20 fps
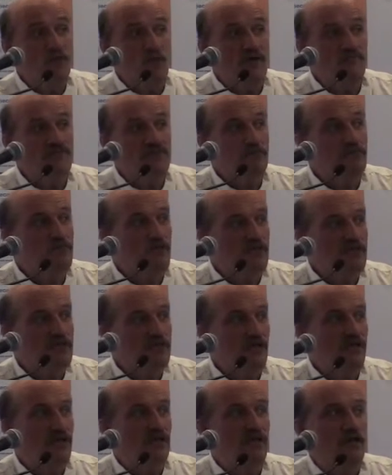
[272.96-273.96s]
We have some
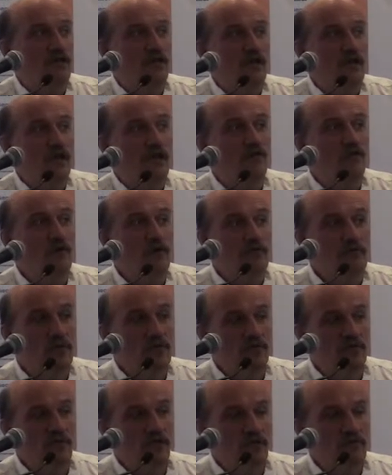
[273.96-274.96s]
criteria, and one more
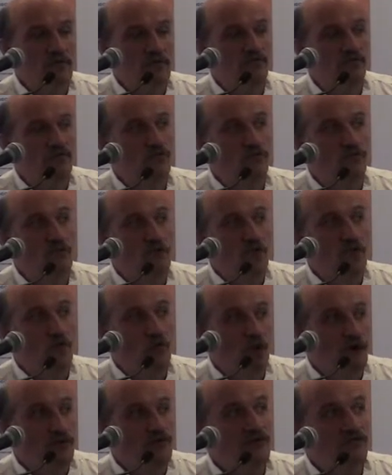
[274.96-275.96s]
time, if you
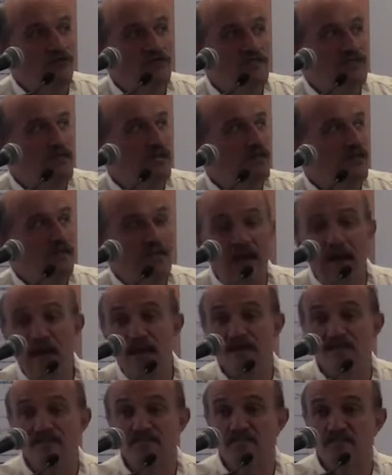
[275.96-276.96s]
want to design an
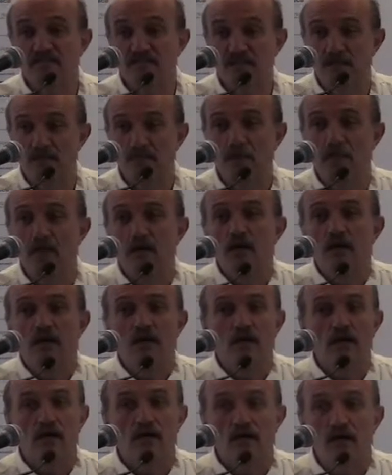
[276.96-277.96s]
alert system,
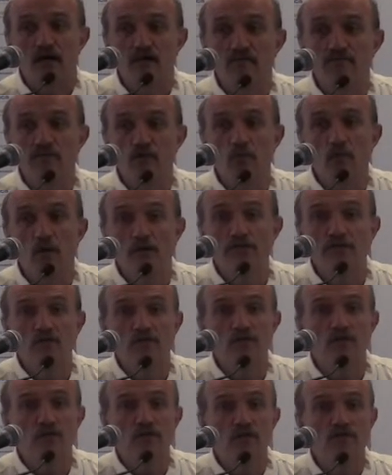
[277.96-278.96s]
and if you want to
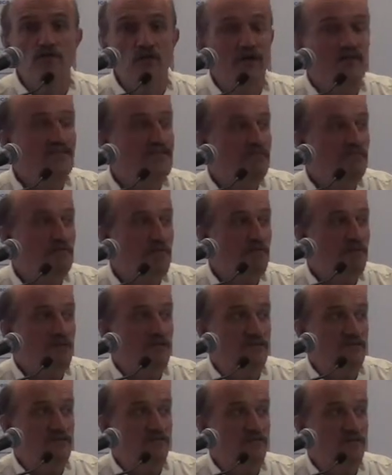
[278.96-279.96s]
study the
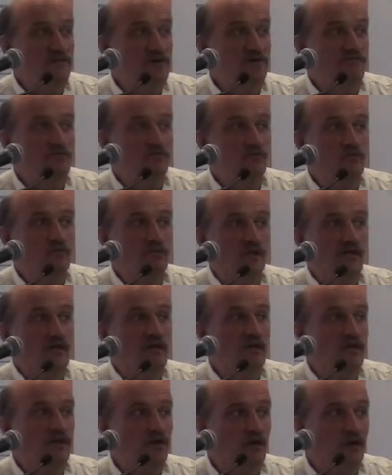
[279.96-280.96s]
acceptability, you have to take
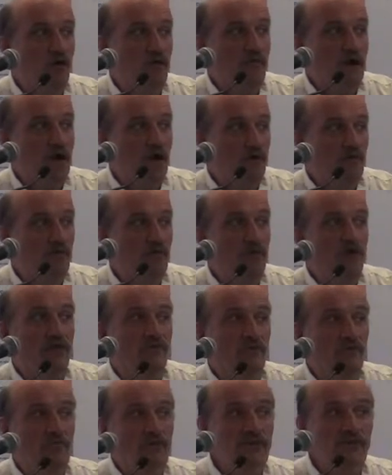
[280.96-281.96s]
care about
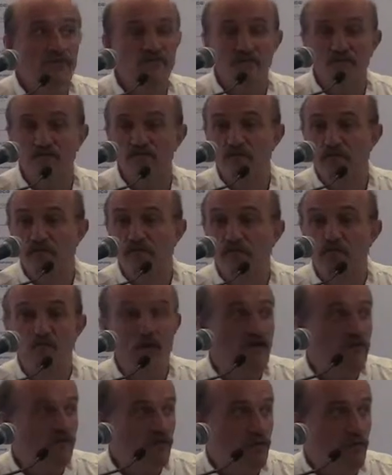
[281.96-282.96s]
the benefit for the
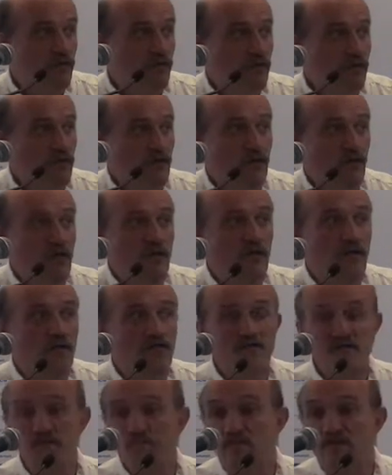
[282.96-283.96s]
driver,
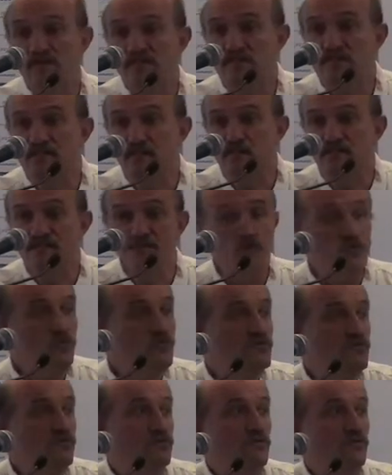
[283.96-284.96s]
simplicity of
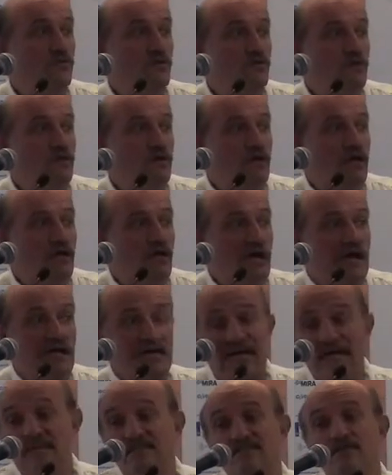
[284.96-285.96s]
use,
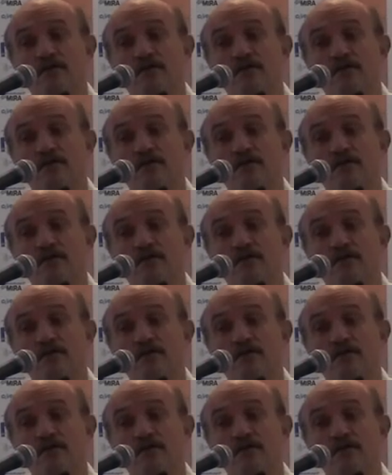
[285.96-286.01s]
at least